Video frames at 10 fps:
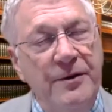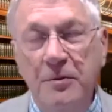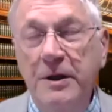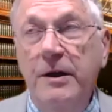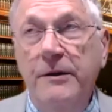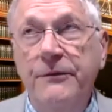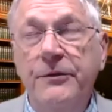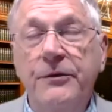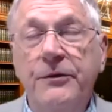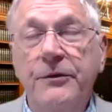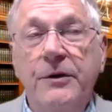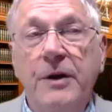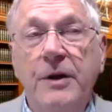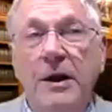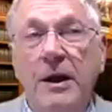So you got your
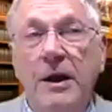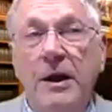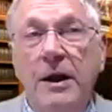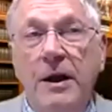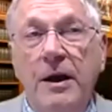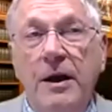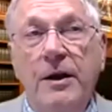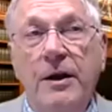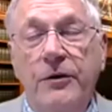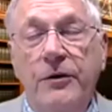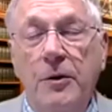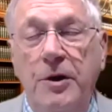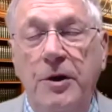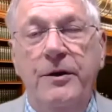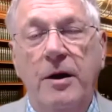budget, you're doing along, everything looks
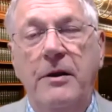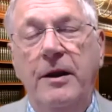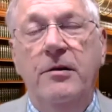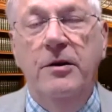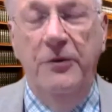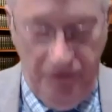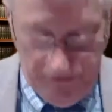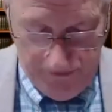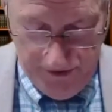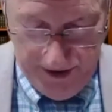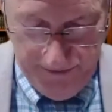really fine, and somebody